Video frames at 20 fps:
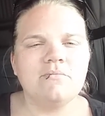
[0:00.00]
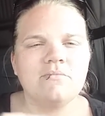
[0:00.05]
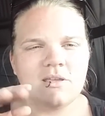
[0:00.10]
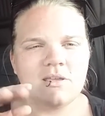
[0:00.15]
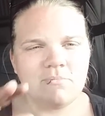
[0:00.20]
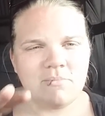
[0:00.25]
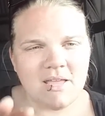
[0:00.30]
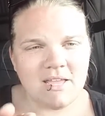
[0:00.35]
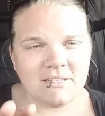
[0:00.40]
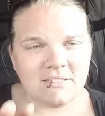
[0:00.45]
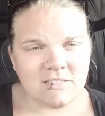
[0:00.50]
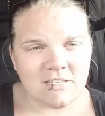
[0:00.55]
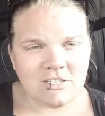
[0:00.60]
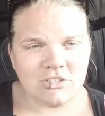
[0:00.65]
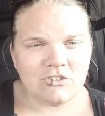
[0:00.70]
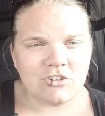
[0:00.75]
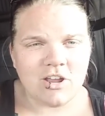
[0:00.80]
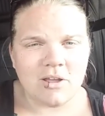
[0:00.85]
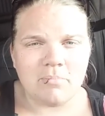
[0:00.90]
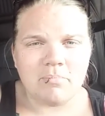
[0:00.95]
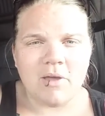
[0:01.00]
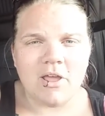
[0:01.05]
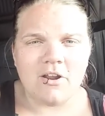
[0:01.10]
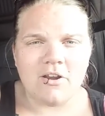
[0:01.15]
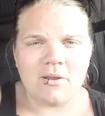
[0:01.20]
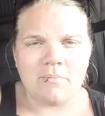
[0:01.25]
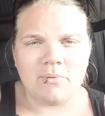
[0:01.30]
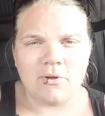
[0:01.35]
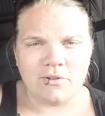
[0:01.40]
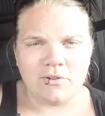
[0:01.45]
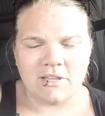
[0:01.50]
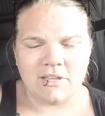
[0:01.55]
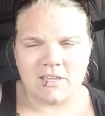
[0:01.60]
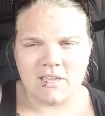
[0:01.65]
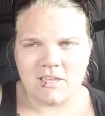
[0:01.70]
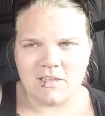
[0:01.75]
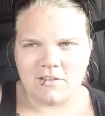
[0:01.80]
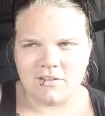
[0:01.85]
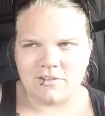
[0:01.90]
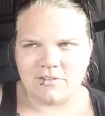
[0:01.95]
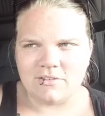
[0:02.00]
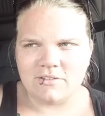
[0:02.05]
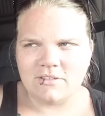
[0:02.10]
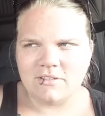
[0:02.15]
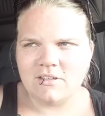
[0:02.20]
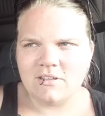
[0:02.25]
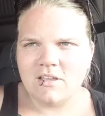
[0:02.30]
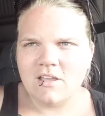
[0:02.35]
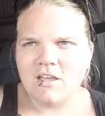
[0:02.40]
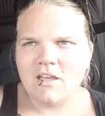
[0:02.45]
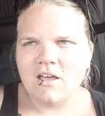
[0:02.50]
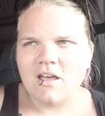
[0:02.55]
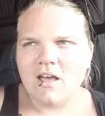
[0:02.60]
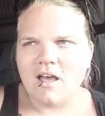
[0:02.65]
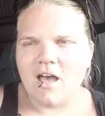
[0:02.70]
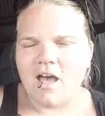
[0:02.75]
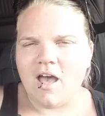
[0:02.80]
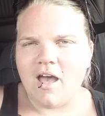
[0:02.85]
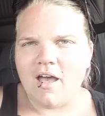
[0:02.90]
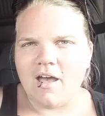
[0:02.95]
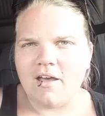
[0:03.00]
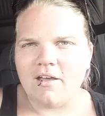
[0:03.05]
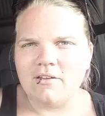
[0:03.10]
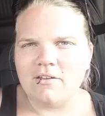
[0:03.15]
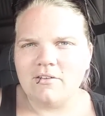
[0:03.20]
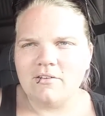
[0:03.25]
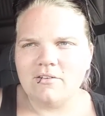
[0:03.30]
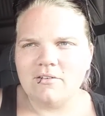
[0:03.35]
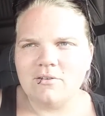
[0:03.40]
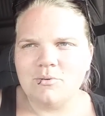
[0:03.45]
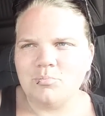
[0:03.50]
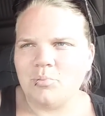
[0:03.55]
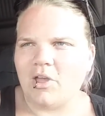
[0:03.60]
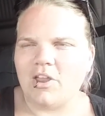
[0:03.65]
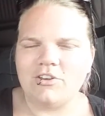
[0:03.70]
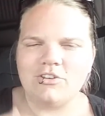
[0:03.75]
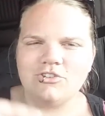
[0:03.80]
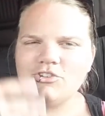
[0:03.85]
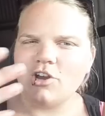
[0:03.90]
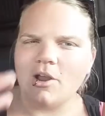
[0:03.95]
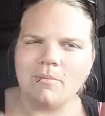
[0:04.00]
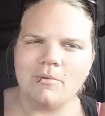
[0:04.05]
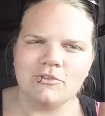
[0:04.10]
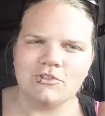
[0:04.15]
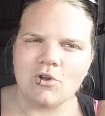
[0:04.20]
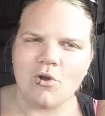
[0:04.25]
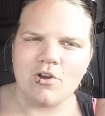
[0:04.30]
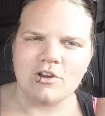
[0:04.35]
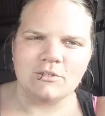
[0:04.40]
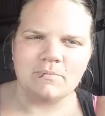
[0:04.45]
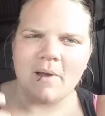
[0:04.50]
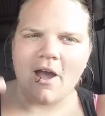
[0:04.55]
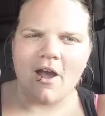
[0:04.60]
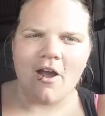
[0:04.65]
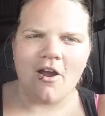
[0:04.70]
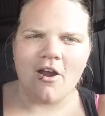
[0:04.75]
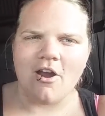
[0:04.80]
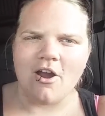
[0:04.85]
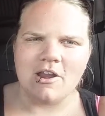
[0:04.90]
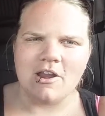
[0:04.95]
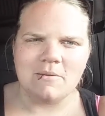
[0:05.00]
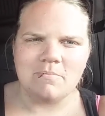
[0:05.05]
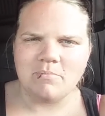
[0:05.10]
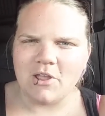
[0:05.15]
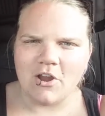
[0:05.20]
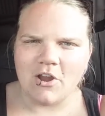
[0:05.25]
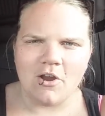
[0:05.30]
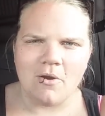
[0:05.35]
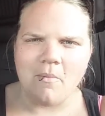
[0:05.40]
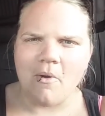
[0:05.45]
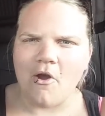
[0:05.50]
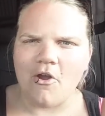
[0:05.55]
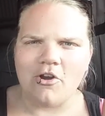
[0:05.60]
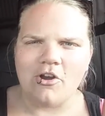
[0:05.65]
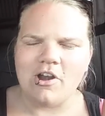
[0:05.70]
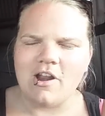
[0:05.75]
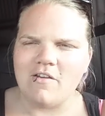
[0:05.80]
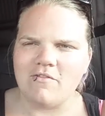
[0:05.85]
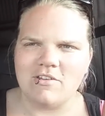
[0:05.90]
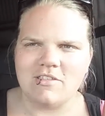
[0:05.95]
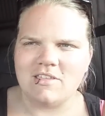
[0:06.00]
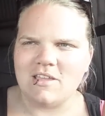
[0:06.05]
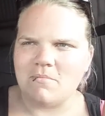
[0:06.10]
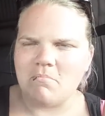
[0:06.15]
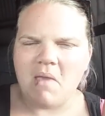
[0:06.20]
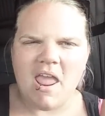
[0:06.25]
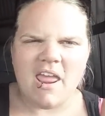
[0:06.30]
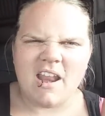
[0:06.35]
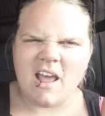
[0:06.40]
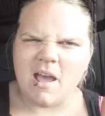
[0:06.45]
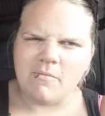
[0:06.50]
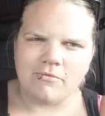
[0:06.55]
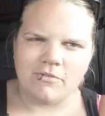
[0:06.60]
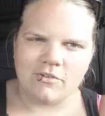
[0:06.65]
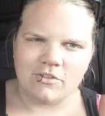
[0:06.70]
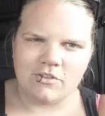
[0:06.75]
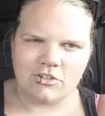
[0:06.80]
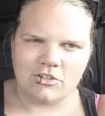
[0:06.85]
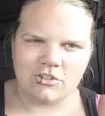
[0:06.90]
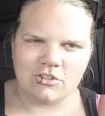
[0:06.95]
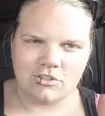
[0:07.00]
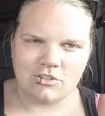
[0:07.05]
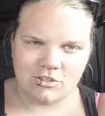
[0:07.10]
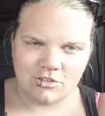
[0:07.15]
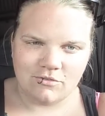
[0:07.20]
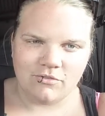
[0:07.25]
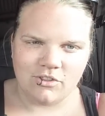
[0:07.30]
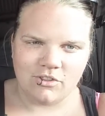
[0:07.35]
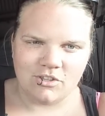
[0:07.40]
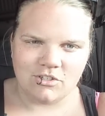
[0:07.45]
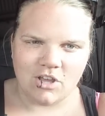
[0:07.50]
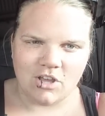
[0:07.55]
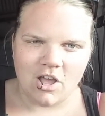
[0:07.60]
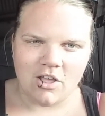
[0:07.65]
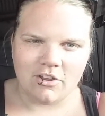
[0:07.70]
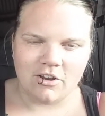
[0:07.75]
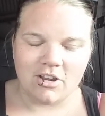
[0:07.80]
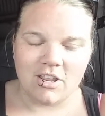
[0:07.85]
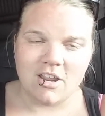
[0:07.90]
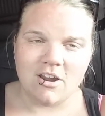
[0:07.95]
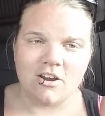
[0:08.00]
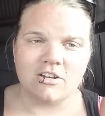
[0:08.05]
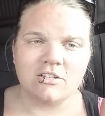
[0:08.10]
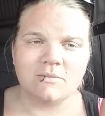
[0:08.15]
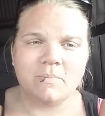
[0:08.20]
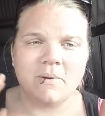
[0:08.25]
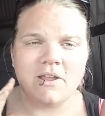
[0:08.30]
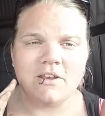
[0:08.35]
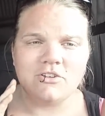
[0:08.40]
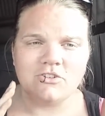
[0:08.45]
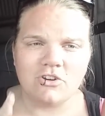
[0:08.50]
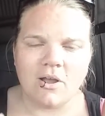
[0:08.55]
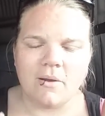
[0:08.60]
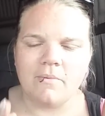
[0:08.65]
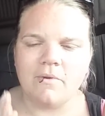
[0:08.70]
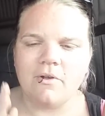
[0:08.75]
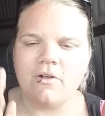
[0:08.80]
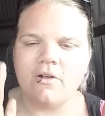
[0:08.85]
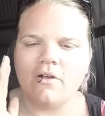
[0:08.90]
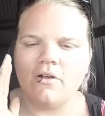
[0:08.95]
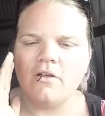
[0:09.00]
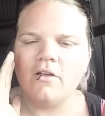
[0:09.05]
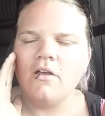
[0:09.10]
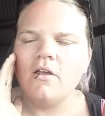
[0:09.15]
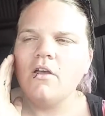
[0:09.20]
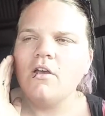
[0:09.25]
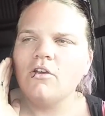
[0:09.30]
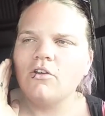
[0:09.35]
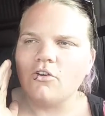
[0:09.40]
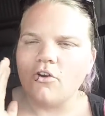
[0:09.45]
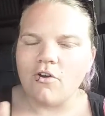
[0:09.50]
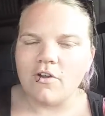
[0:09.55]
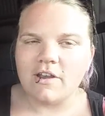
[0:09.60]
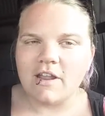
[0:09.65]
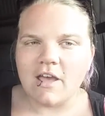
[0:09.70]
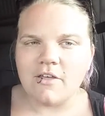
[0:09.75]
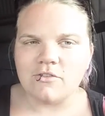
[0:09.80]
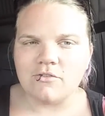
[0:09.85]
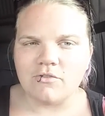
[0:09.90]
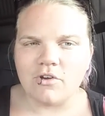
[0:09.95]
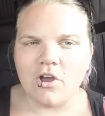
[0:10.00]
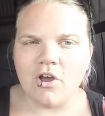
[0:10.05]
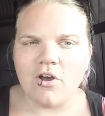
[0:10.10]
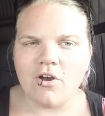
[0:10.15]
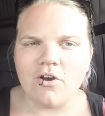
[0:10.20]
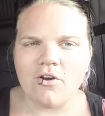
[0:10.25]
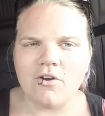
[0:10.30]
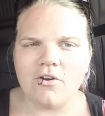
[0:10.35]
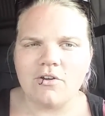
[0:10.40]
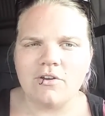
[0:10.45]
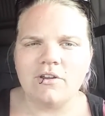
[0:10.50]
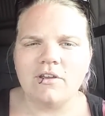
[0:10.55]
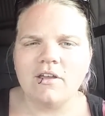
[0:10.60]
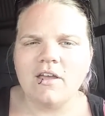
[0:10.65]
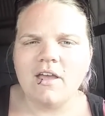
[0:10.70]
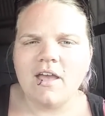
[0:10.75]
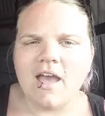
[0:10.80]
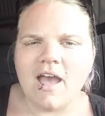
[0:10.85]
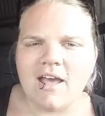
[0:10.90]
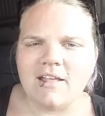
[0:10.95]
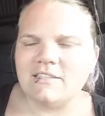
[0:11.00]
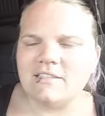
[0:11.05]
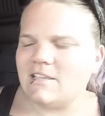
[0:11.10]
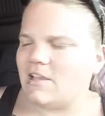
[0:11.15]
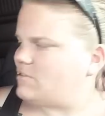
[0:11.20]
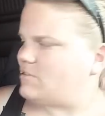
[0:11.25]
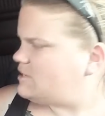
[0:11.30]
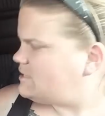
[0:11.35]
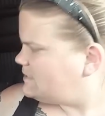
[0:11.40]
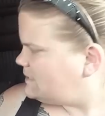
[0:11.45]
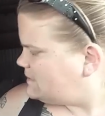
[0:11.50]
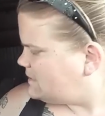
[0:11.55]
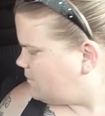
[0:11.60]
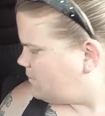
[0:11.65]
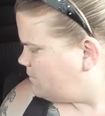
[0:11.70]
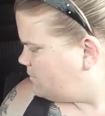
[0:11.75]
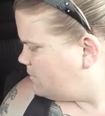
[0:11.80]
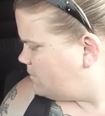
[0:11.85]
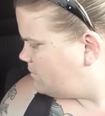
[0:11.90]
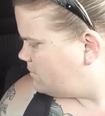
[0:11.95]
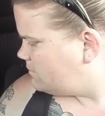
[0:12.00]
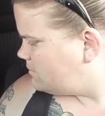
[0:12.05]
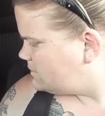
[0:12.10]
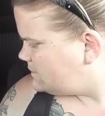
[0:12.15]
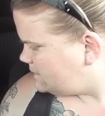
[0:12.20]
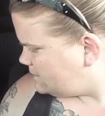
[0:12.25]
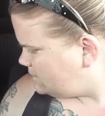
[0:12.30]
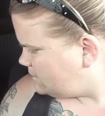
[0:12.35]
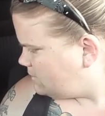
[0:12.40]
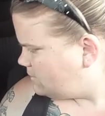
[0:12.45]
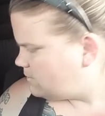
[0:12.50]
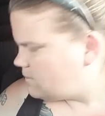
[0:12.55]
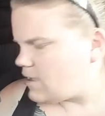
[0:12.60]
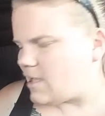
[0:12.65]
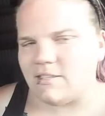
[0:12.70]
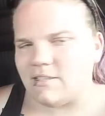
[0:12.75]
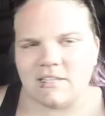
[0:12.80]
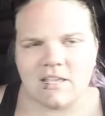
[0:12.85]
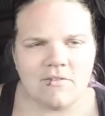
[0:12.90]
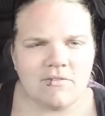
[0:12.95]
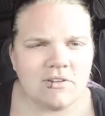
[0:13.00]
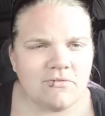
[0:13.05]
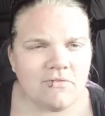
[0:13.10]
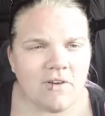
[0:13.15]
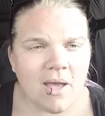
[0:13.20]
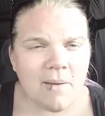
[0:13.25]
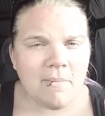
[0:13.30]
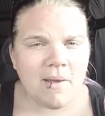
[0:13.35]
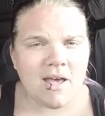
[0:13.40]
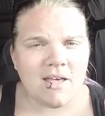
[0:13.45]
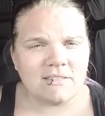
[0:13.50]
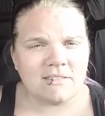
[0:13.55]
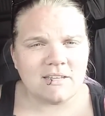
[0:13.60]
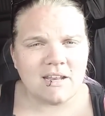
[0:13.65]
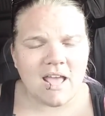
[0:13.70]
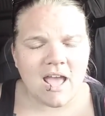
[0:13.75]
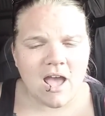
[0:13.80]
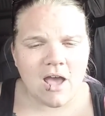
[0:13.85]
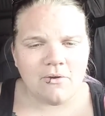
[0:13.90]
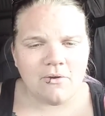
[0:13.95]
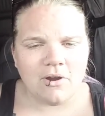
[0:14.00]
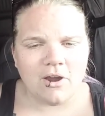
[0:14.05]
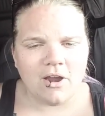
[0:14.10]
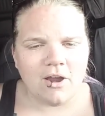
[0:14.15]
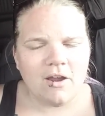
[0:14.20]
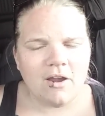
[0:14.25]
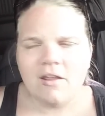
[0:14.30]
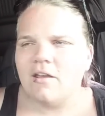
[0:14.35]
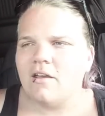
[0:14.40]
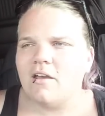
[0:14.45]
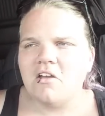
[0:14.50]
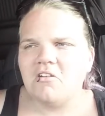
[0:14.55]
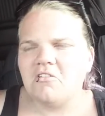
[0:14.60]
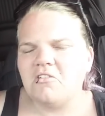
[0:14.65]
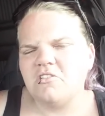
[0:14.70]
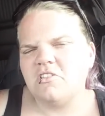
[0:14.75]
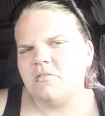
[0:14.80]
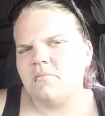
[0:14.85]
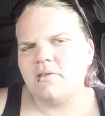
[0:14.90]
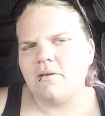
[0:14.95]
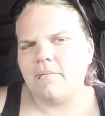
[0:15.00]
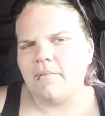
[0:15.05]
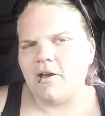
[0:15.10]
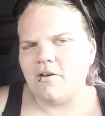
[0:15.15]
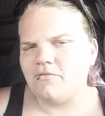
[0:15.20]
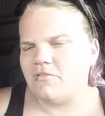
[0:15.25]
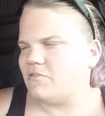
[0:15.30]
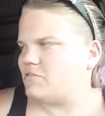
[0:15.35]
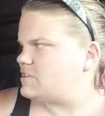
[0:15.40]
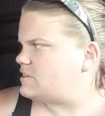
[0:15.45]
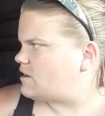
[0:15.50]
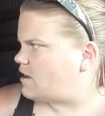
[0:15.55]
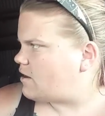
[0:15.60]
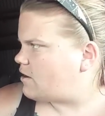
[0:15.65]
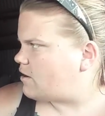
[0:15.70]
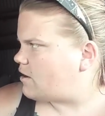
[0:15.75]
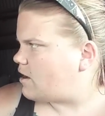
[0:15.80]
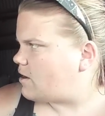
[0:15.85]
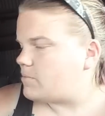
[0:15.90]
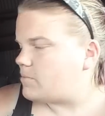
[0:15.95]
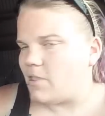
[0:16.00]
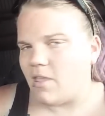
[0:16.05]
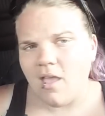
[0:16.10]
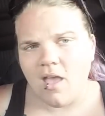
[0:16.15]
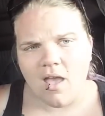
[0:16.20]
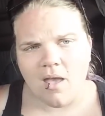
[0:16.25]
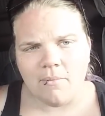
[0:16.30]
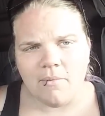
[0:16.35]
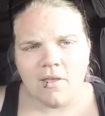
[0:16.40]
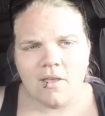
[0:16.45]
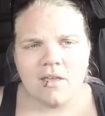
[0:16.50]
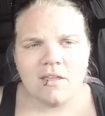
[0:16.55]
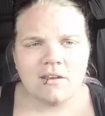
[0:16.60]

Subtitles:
It makes this truck better at pulling hills, but Trouble's horsepower and bigger motor and everything made up for the taller gears. But Trouble going down the road at 75 miles an hour only be about 1,500 RPM.